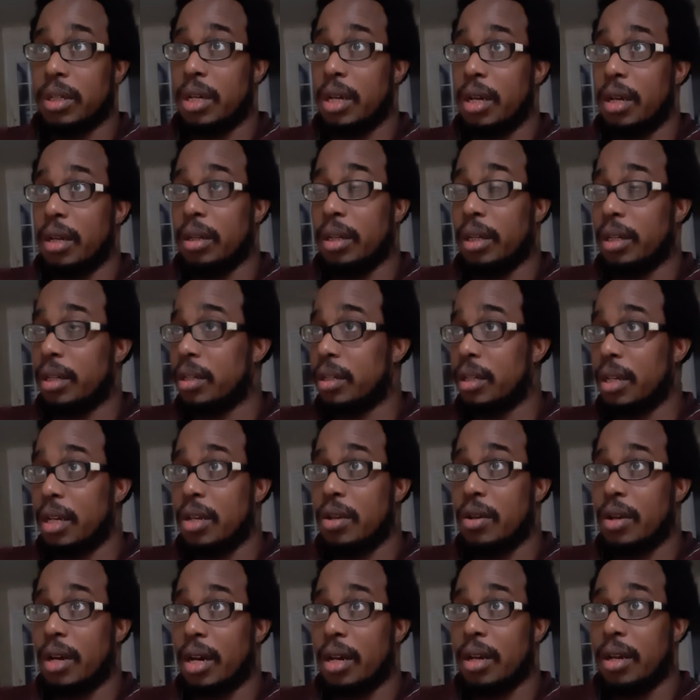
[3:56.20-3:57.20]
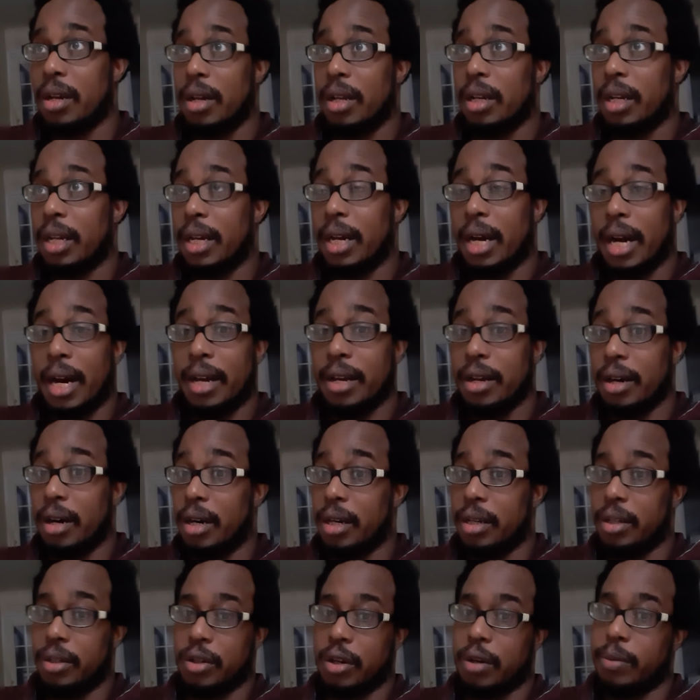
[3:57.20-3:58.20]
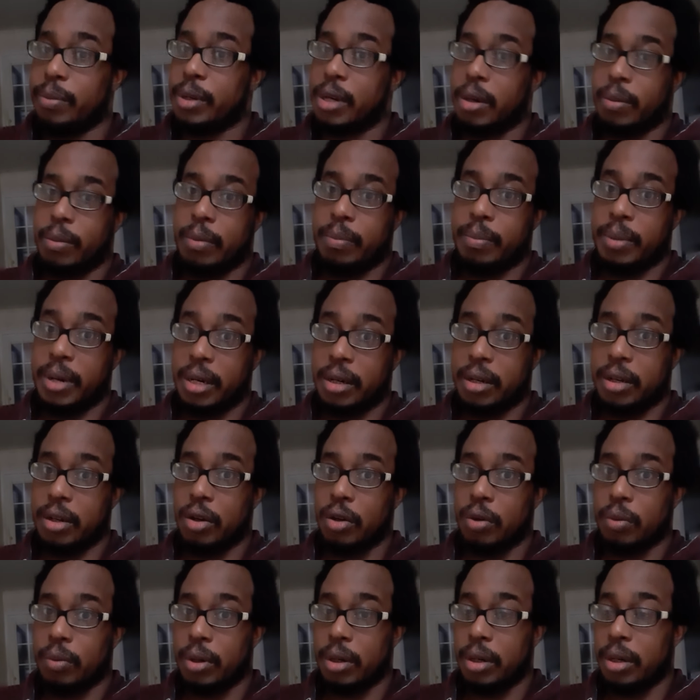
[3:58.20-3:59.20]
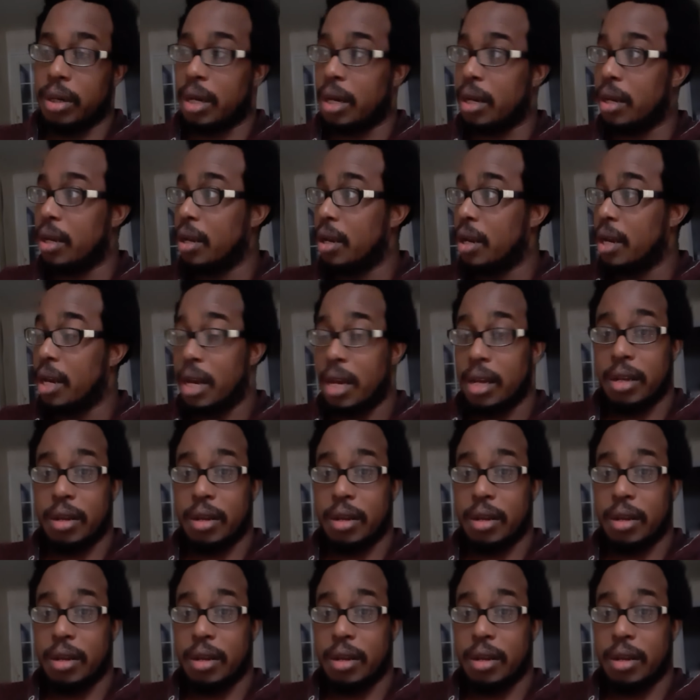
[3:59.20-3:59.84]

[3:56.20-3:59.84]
again, like I say, you got, like, High On is going to become a big deal one day. A